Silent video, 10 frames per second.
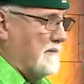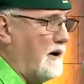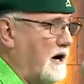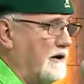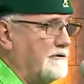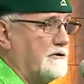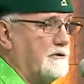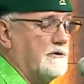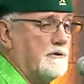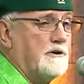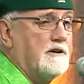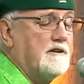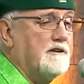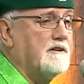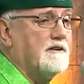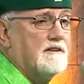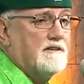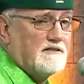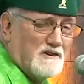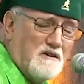But two
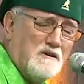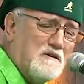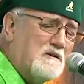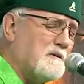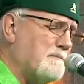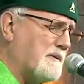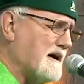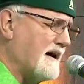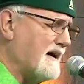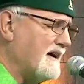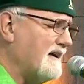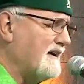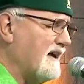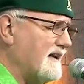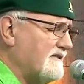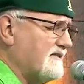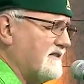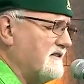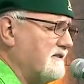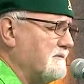years go by and
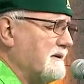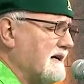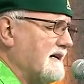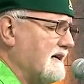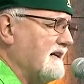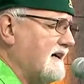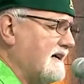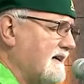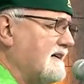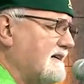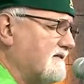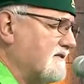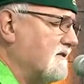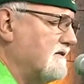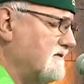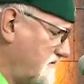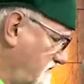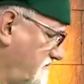still my light's on.